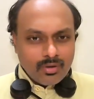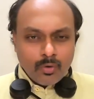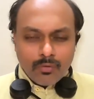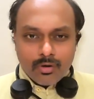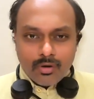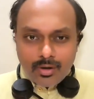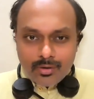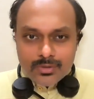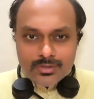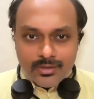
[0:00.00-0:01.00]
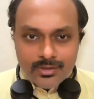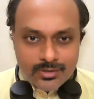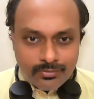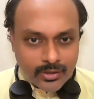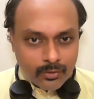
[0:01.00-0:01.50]
Overall, I would say
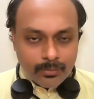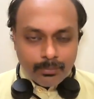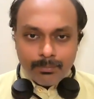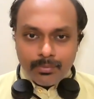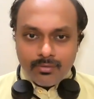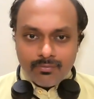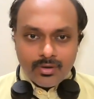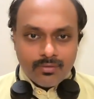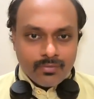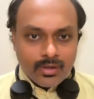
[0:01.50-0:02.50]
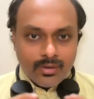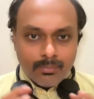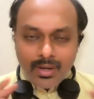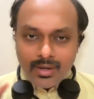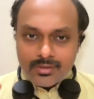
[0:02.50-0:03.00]
this is a very good paper, very well
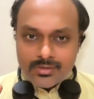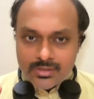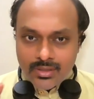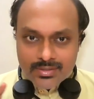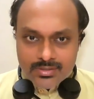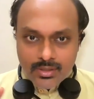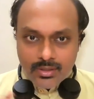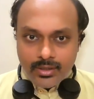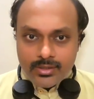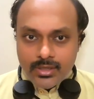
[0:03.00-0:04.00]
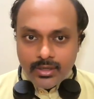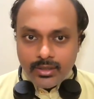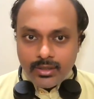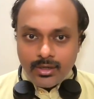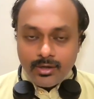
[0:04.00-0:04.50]
balanced, nicely
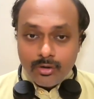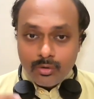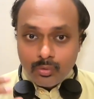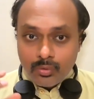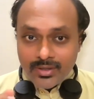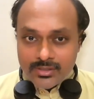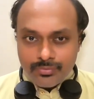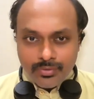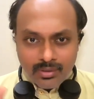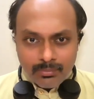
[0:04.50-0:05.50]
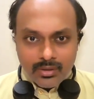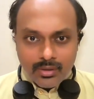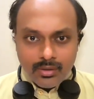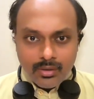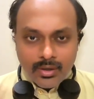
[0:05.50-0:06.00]
designed to test
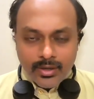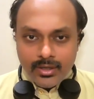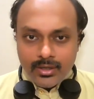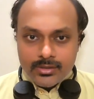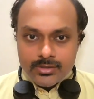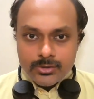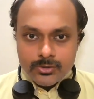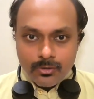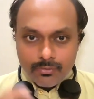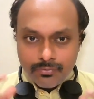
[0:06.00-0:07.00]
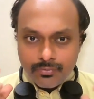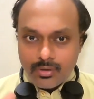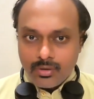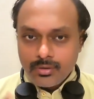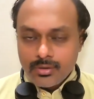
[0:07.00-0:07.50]
fundamental ideas of
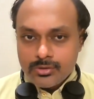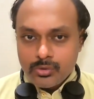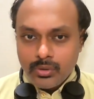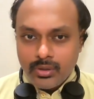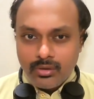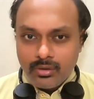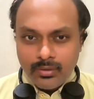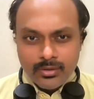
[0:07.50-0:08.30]
the student.